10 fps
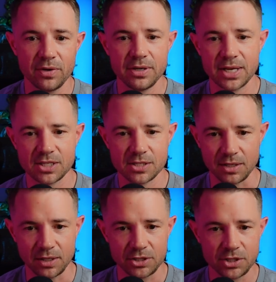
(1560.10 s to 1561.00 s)
Yes, it's
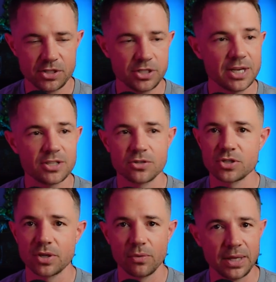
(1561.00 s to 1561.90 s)
delicious. Yes, there's
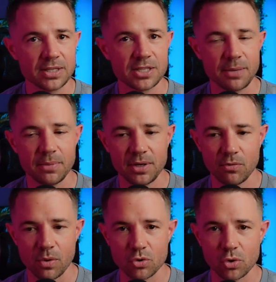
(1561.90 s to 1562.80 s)
still the excitement
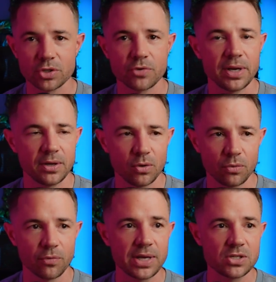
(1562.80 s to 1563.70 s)
around ordering and all
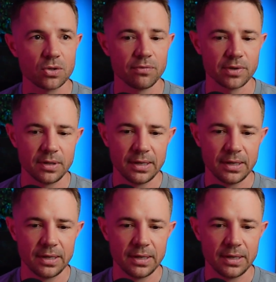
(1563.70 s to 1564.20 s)
the rest of it.